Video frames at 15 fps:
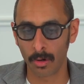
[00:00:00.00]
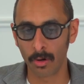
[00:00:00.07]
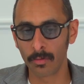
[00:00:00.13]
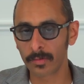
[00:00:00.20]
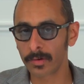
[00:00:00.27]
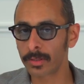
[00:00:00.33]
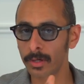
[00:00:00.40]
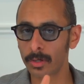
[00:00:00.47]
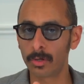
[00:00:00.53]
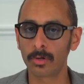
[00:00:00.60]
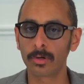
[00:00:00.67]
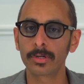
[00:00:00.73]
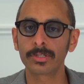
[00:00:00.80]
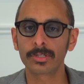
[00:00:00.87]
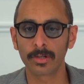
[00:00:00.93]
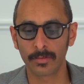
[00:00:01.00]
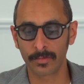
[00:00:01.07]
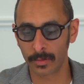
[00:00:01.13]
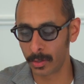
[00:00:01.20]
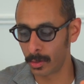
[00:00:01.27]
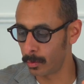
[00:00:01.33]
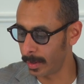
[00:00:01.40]
over the course
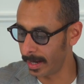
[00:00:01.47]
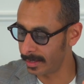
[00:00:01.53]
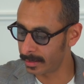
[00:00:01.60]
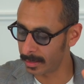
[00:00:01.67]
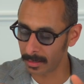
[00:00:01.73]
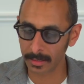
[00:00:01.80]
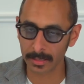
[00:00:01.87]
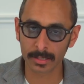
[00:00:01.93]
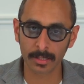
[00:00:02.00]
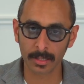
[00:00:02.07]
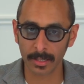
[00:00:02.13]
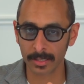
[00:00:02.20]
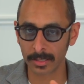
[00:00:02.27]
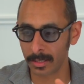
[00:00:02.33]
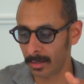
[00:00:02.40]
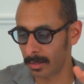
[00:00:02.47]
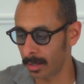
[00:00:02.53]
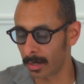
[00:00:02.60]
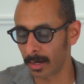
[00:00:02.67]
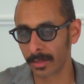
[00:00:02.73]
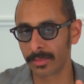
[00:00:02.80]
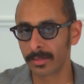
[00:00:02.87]
of curating this collection,
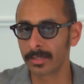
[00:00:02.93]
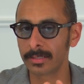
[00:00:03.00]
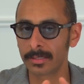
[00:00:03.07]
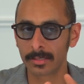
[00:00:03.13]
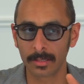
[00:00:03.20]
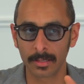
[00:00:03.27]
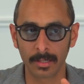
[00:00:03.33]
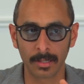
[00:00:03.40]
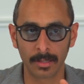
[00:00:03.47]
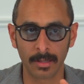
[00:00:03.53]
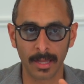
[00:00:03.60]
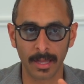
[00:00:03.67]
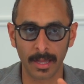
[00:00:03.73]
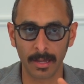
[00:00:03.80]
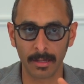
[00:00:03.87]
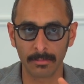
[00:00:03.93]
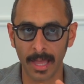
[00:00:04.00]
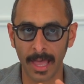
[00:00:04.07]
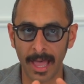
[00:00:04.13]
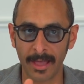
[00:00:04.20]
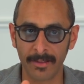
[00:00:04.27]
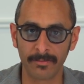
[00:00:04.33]
there are things that
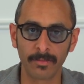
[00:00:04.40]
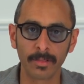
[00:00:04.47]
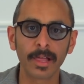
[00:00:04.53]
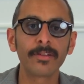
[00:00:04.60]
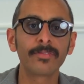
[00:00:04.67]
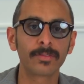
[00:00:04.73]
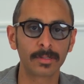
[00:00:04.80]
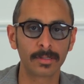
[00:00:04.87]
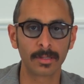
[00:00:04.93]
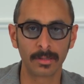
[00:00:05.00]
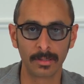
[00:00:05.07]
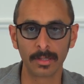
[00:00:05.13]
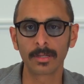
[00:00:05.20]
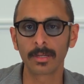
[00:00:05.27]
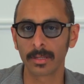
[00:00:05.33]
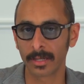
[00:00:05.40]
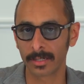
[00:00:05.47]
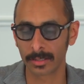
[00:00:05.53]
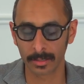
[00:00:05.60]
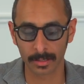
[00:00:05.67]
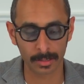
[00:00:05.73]
have left the collection